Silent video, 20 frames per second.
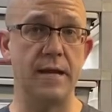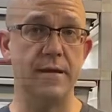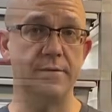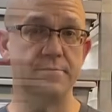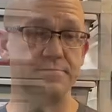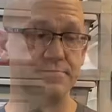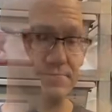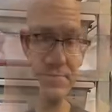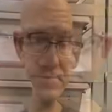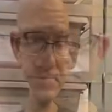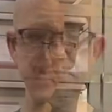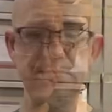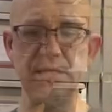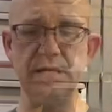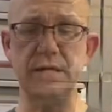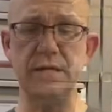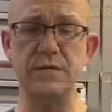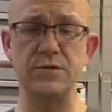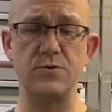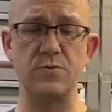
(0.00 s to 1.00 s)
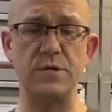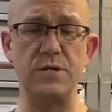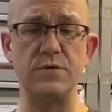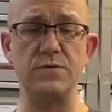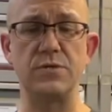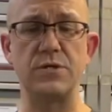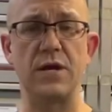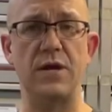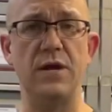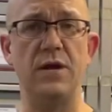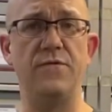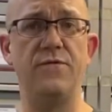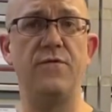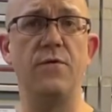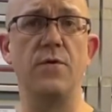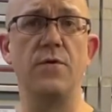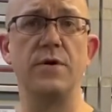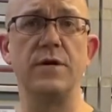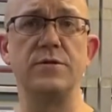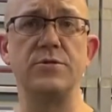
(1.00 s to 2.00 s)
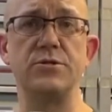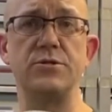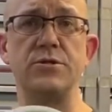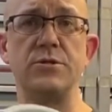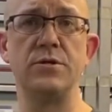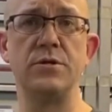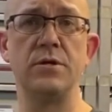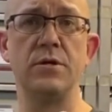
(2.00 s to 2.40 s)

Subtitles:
it. Is we use a 4-inch